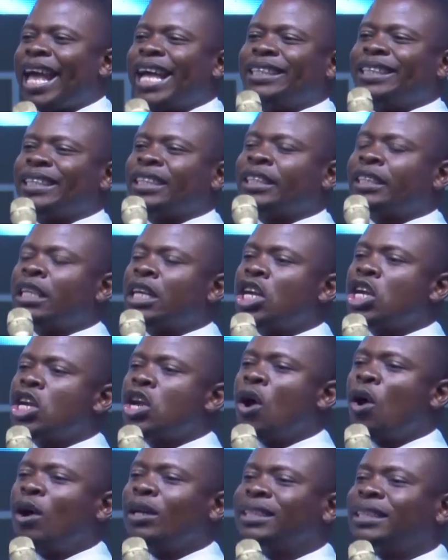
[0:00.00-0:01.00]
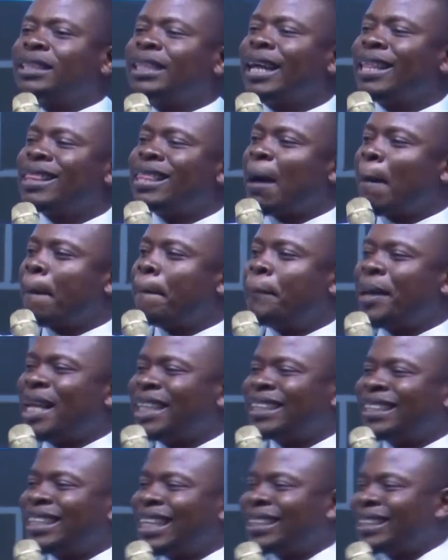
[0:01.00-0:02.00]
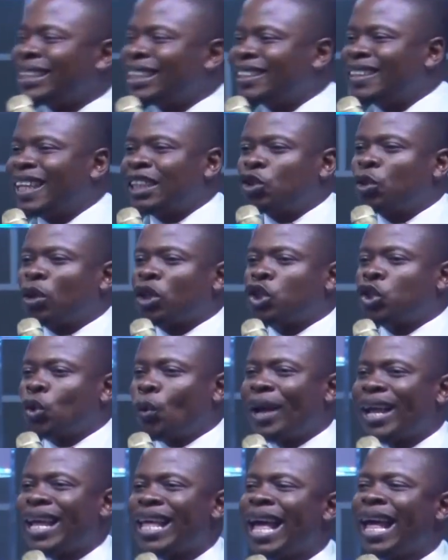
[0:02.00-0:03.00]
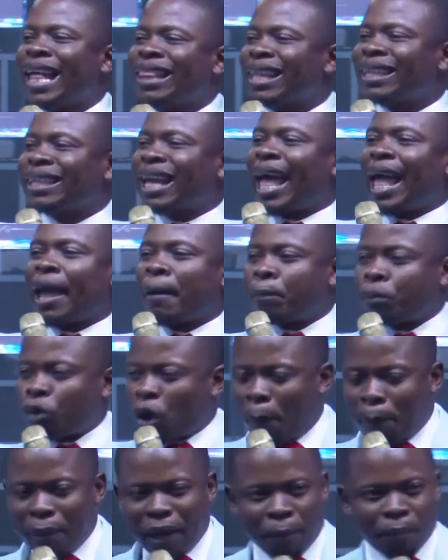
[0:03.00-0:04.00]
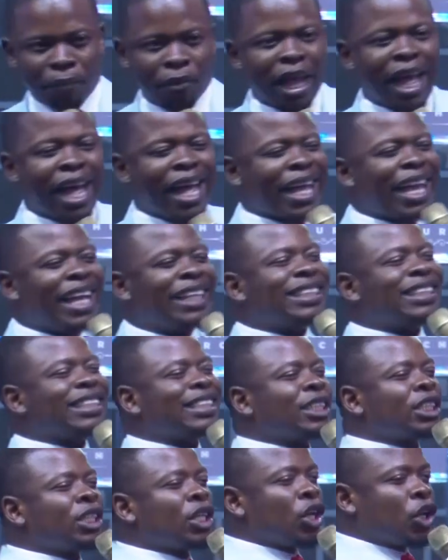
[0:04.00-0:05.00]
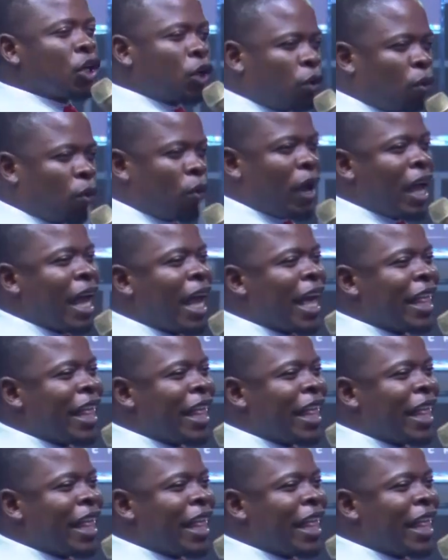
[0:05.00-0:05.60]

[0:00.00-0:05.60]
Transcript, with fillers: It is not the businesses that you are doing that are a problem, it is you.